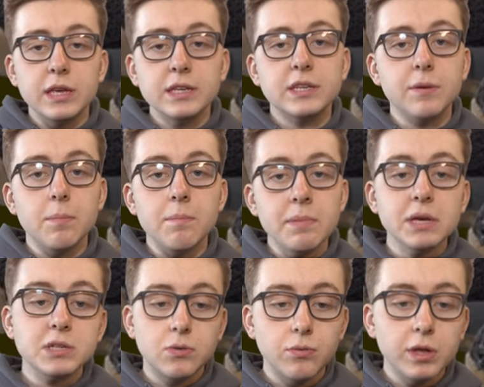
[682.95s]
Yeezy
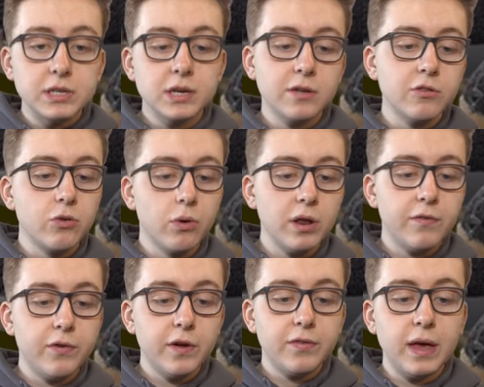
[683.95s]
Mist releasing on the
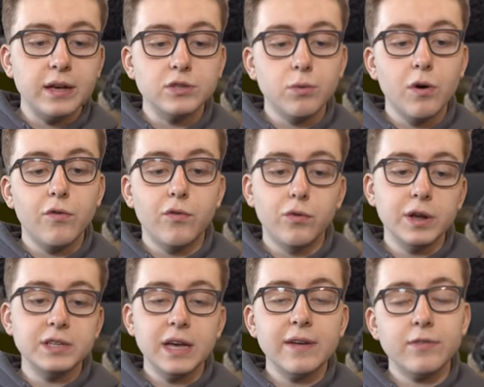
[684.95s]
25th as well,
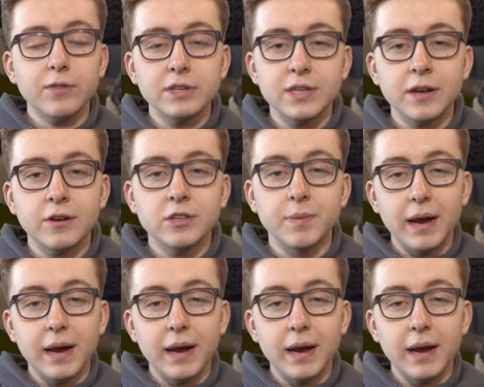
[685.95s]
40s after the Cinders.